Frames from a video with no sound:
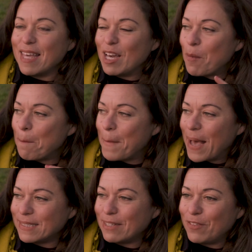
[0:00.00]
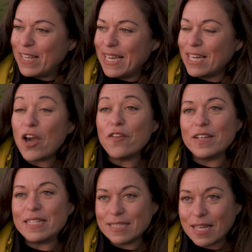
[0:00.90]
think massively
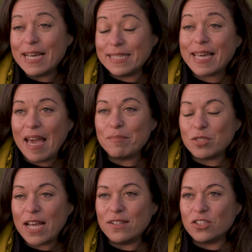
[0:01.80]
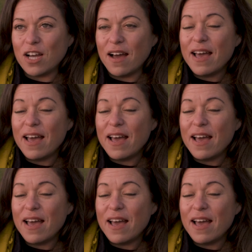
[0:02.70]
COVID is a game changer.